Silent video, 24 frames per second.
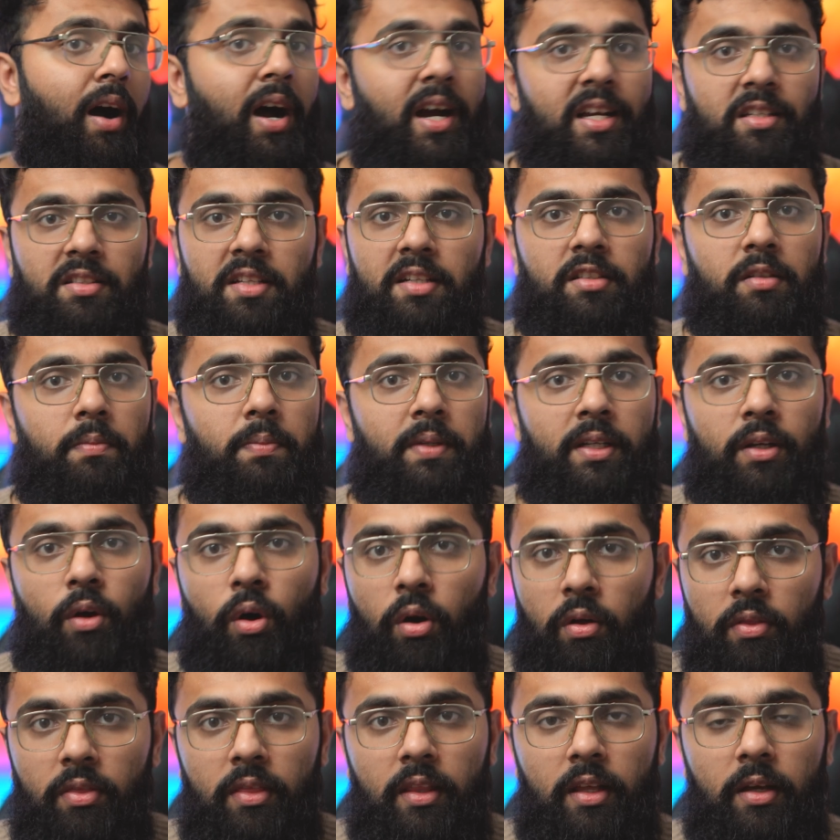eyes tend to be
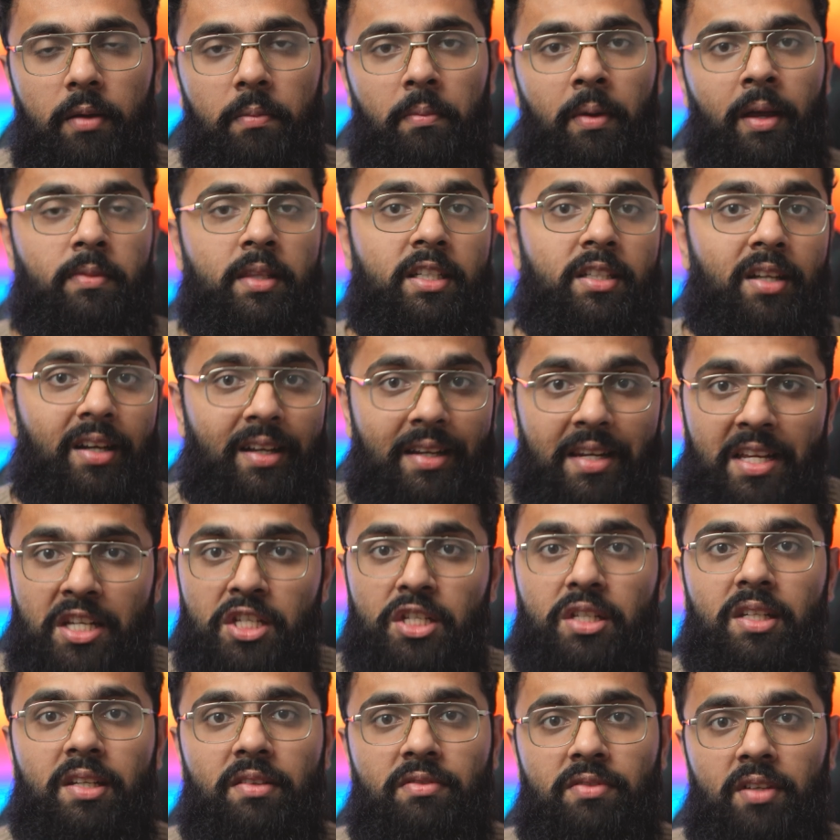on them. These are
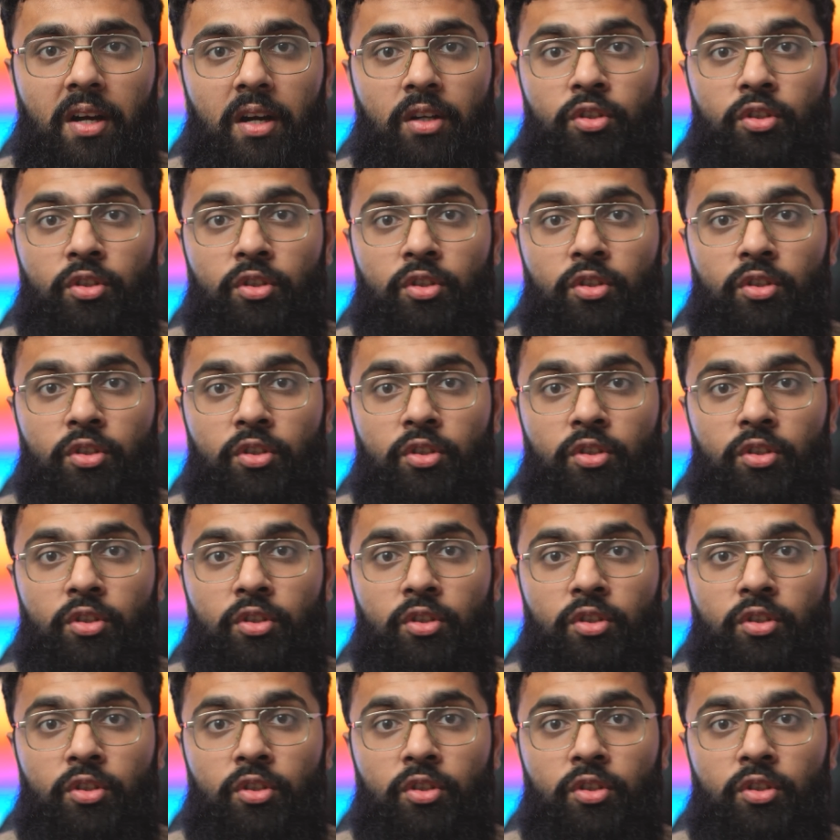initiatives that